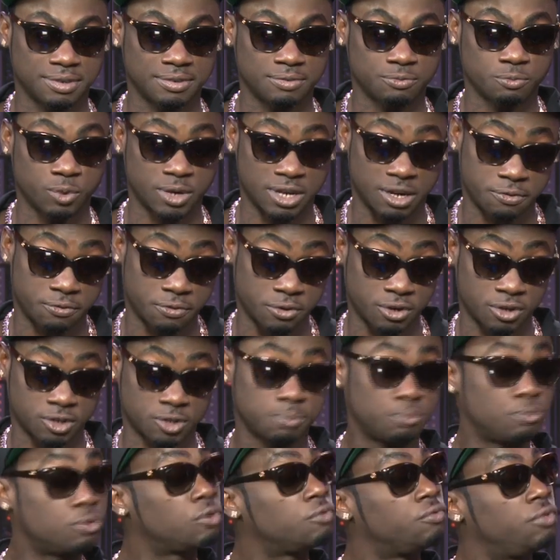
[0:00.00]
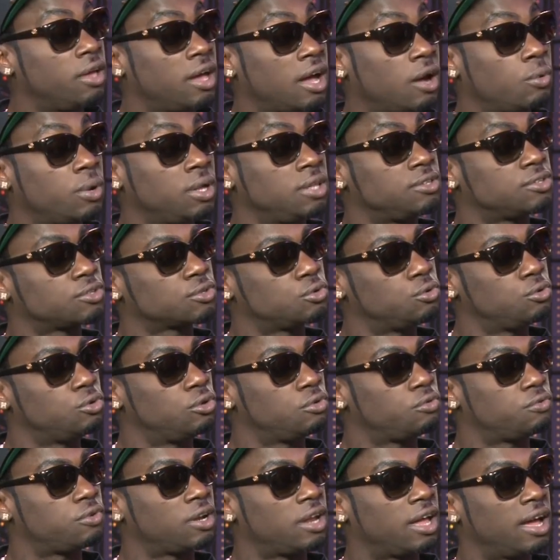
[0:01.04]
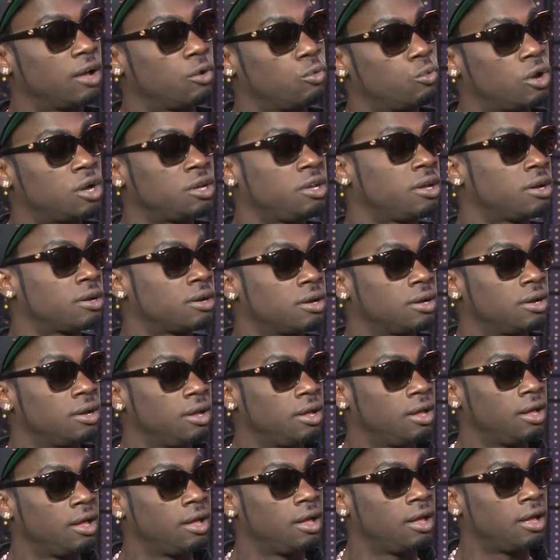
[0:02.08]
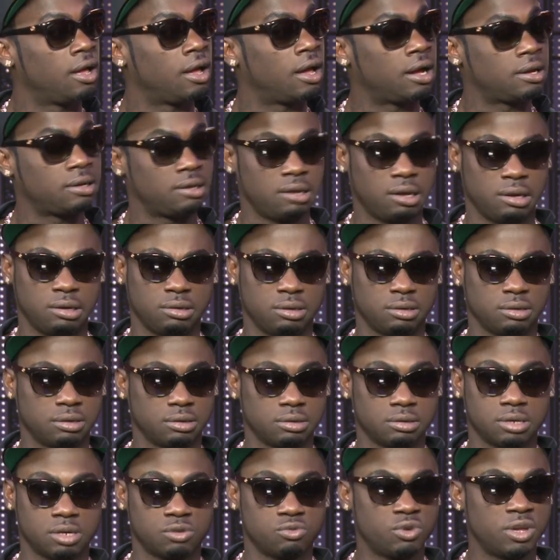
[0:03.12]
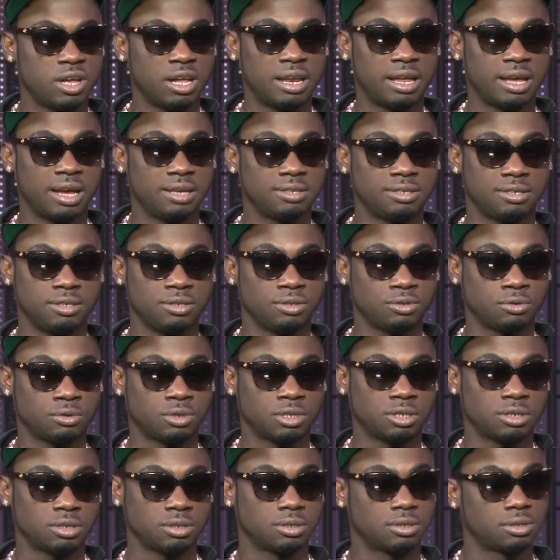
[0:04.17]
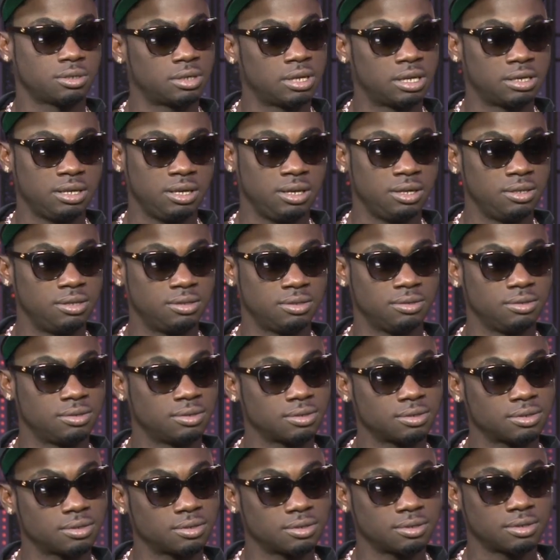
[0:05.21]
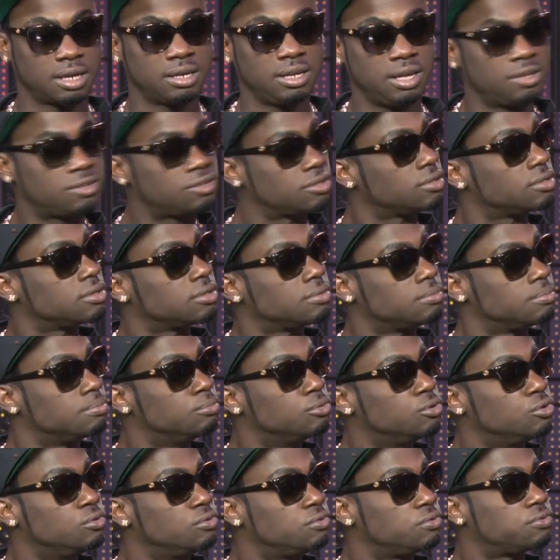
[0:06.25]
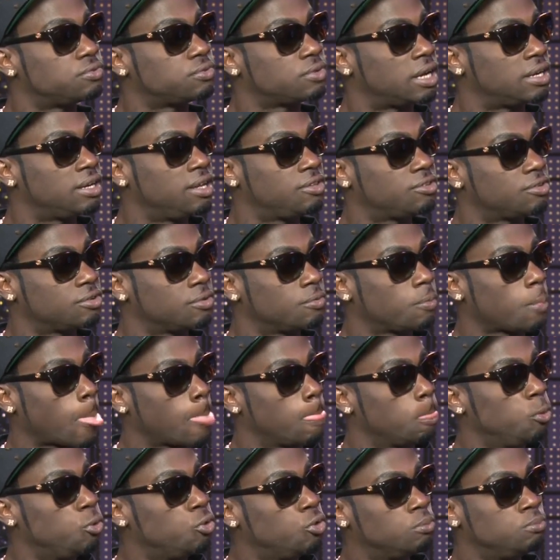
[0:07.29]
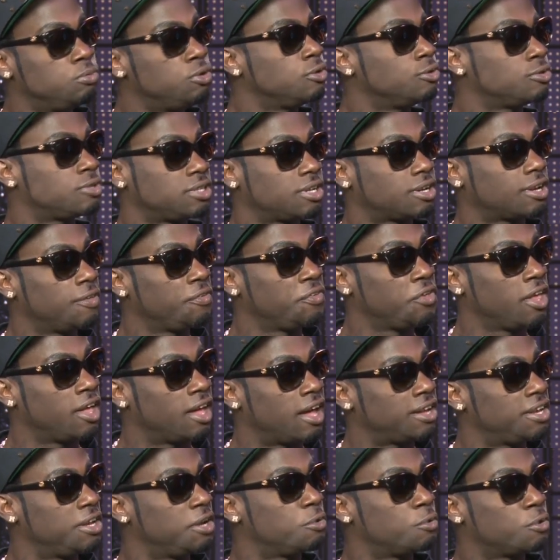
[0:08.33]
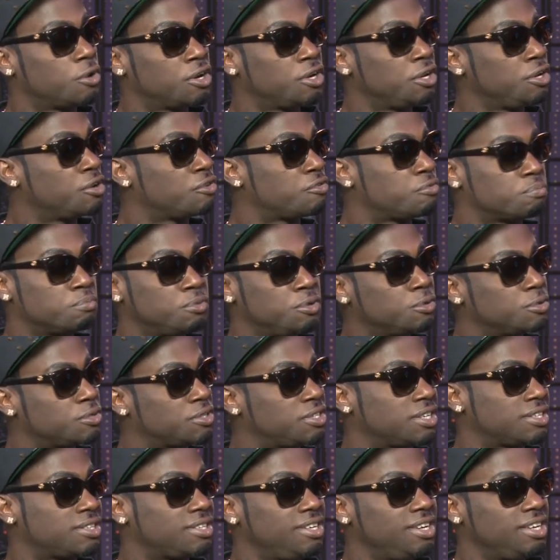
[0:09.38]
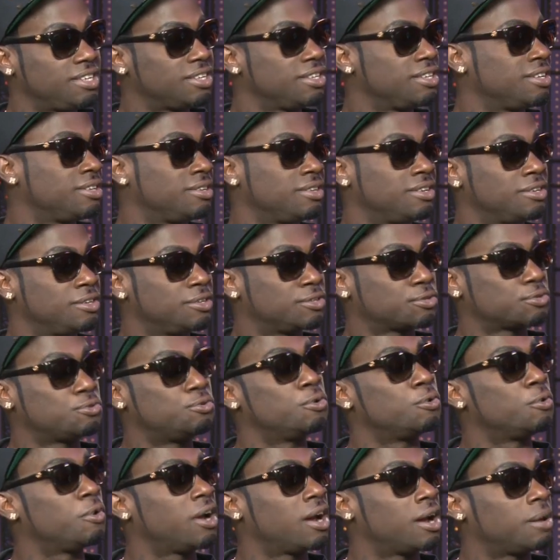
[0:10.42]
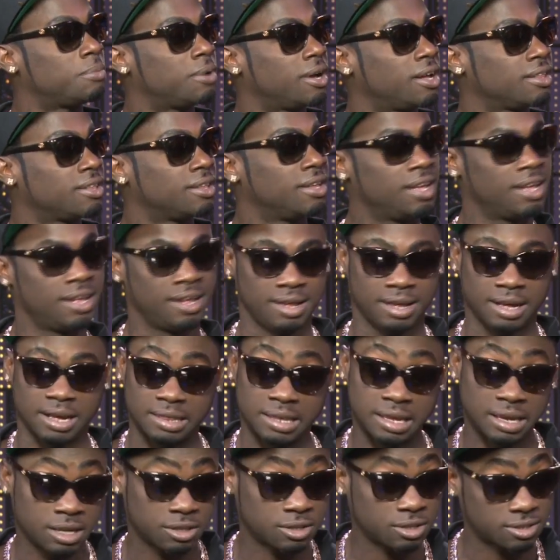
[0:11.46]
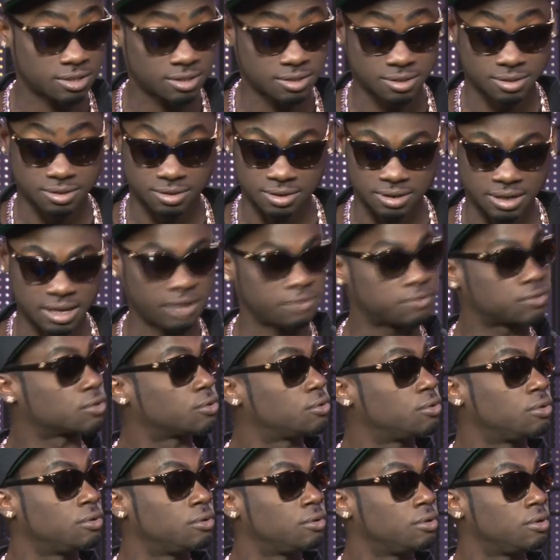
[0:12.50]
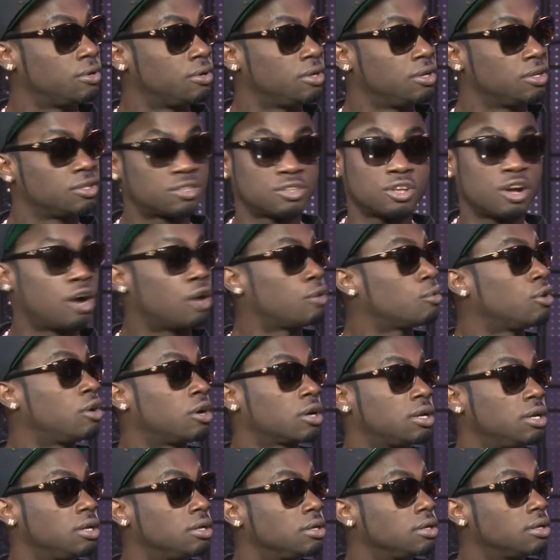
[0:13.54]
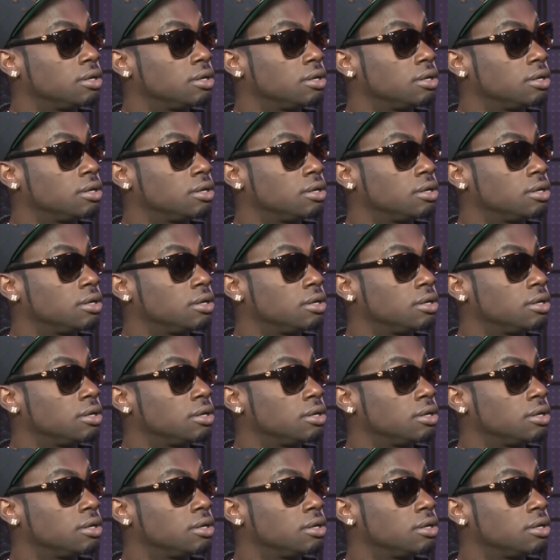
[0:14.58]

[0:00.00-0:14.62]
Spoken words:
when I first moved there, I went to school for like 1 year. And then I realized, you know what, I need to move. I need to do music. And there weren't enough music teaching in the school where I'm at. And then I just left school, start working.